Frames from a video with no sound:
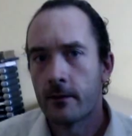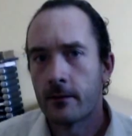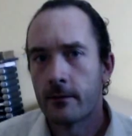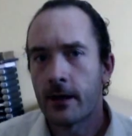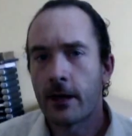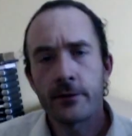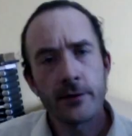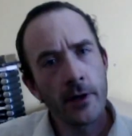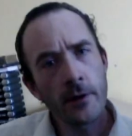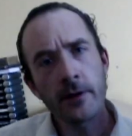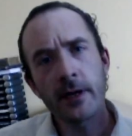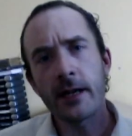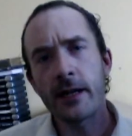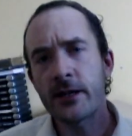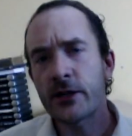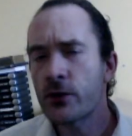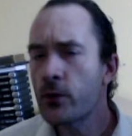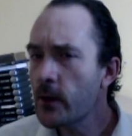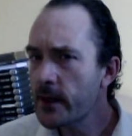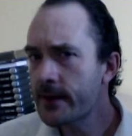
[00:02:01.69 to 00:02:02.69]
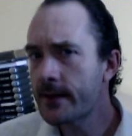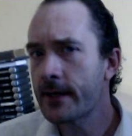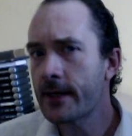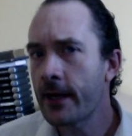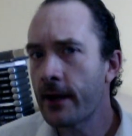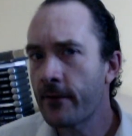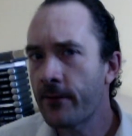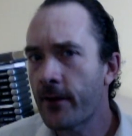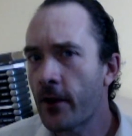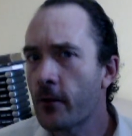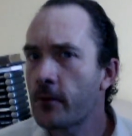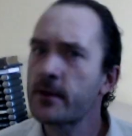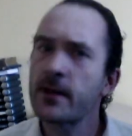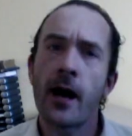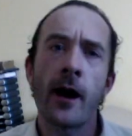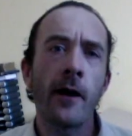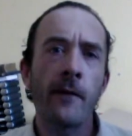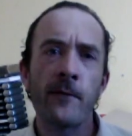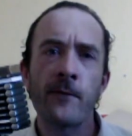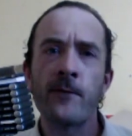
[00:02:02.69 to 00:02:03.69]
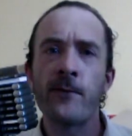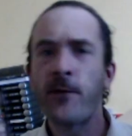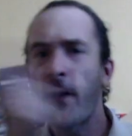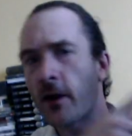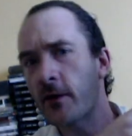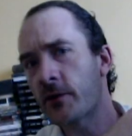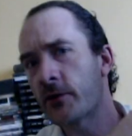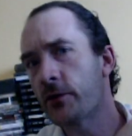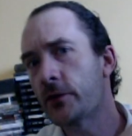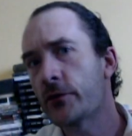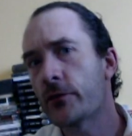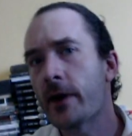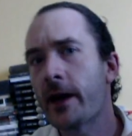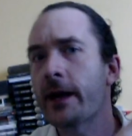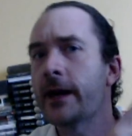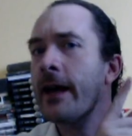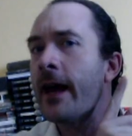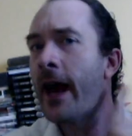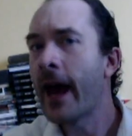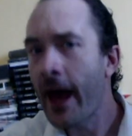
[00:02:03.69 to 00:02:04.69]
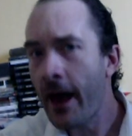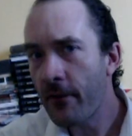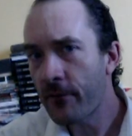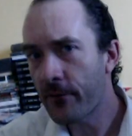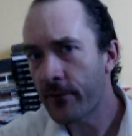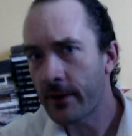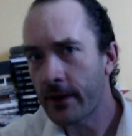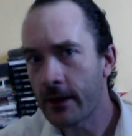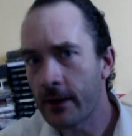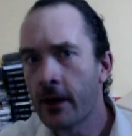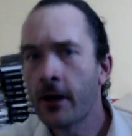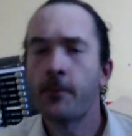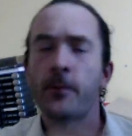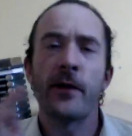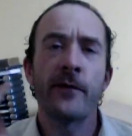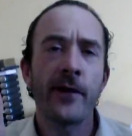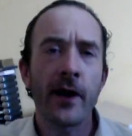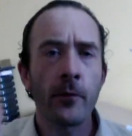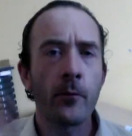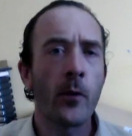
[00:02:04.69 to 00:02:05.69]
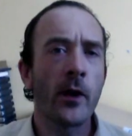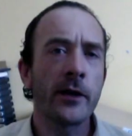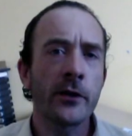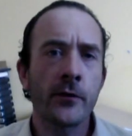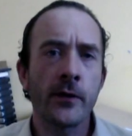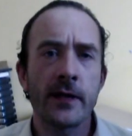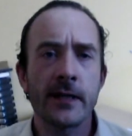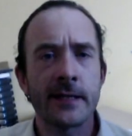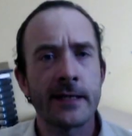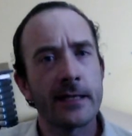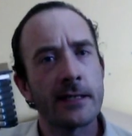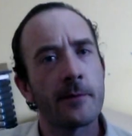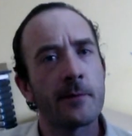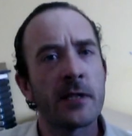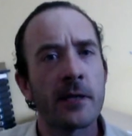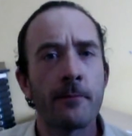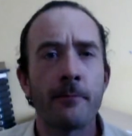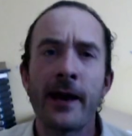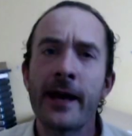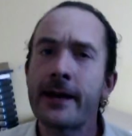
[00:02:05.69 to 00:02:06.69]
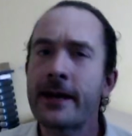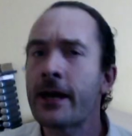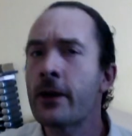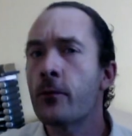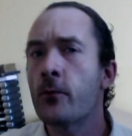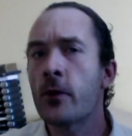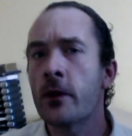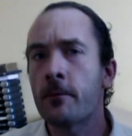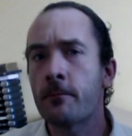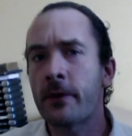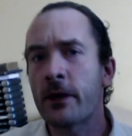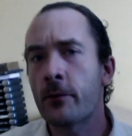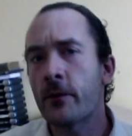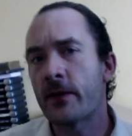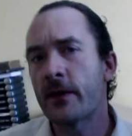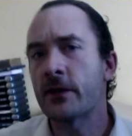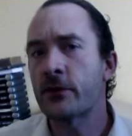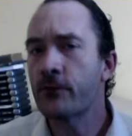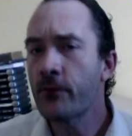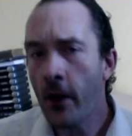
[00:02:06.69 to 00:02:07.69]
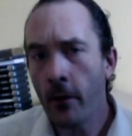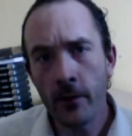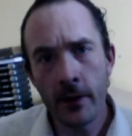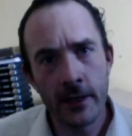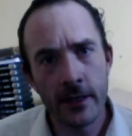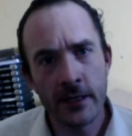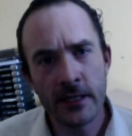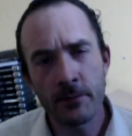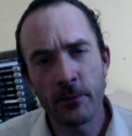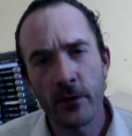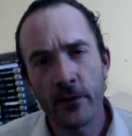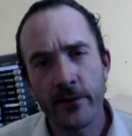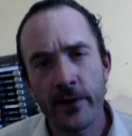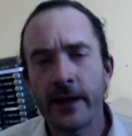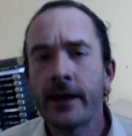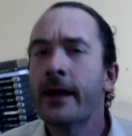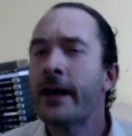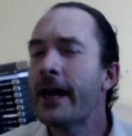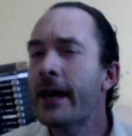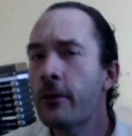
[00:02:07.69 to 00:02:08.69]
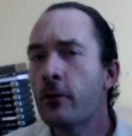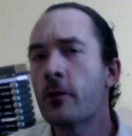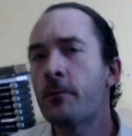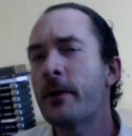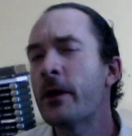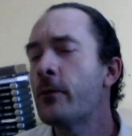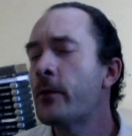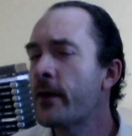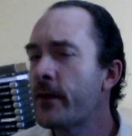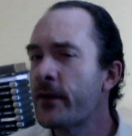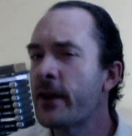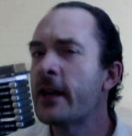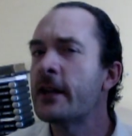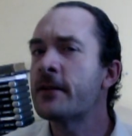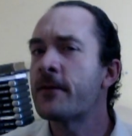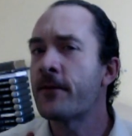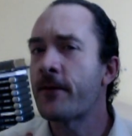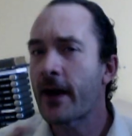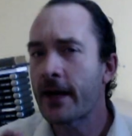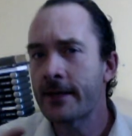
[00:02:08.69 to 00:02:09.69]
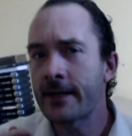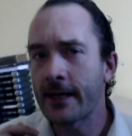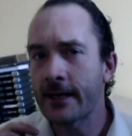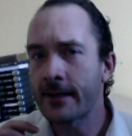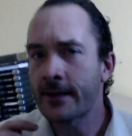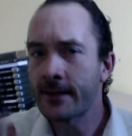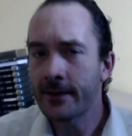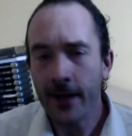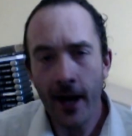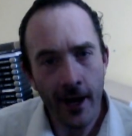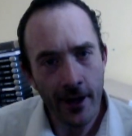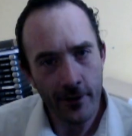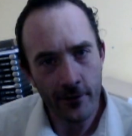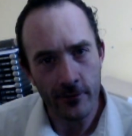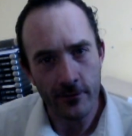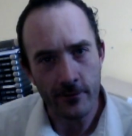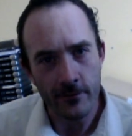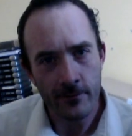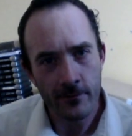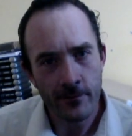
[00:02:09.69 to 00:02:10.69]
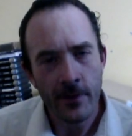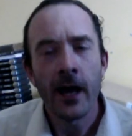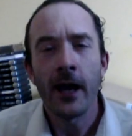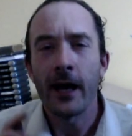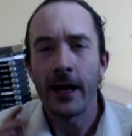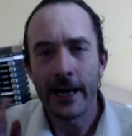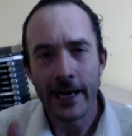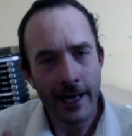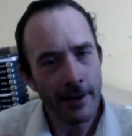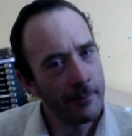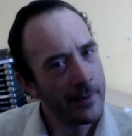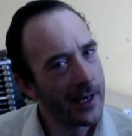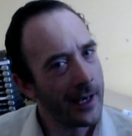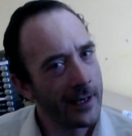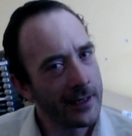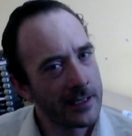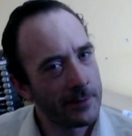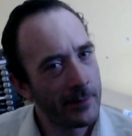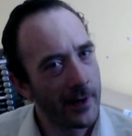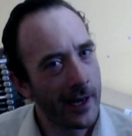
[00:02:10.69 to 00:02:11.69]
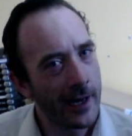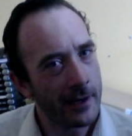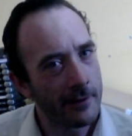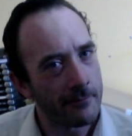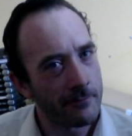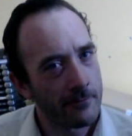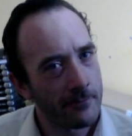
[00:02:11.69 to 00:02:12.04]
Now don't get it twisted here folks, I fucks with Ray heavy, but if I had one criticism to make, it wouldn't be with his role in this movie, it would be with his fighting style. Let me explain.